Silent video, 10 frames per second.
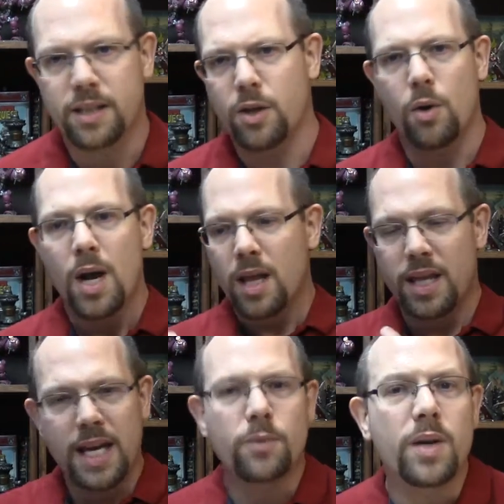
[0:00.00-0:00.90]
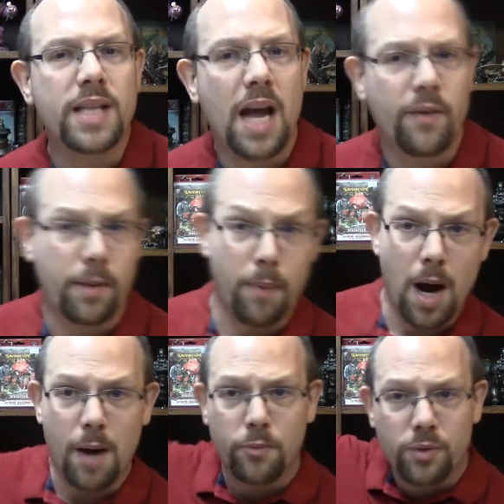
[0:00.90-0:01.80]
So these ones have like
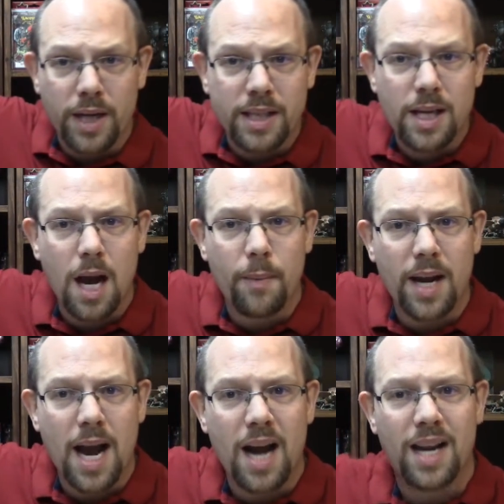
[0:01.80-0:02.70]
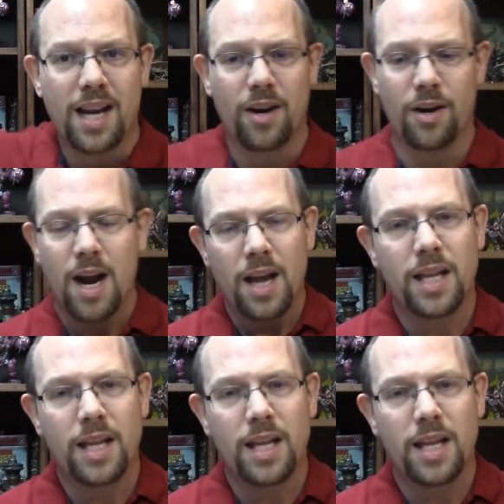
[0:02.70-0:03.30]
palm trees coming out of here.